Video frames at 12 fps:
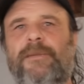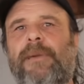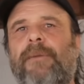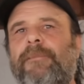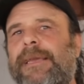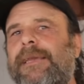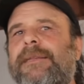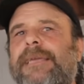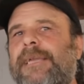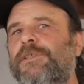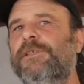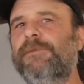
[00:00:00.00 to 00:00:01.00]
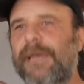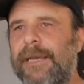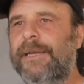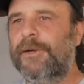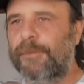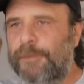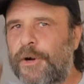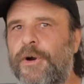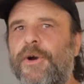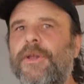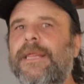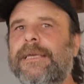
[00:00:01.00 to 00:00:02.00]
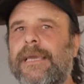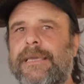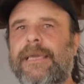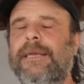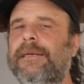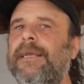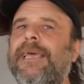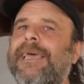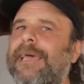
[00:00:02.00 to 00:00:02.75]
It's about making the engine purr like a kitten.